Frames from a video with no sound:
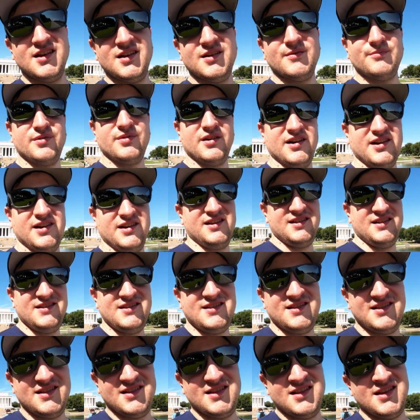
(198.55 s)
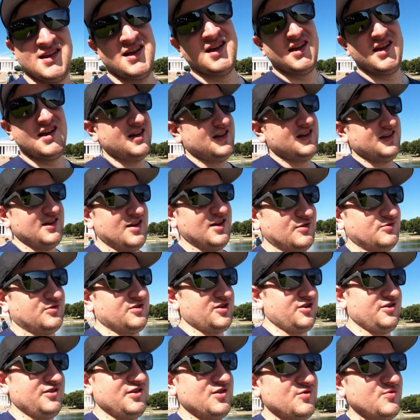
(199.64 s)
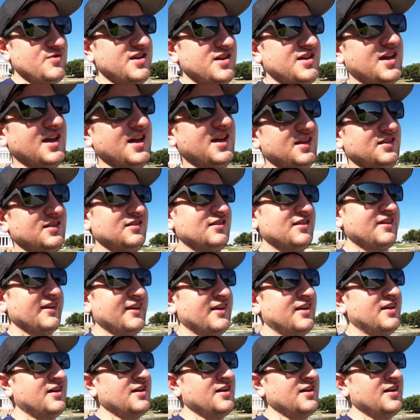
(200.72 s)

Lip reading: But, during the weekends,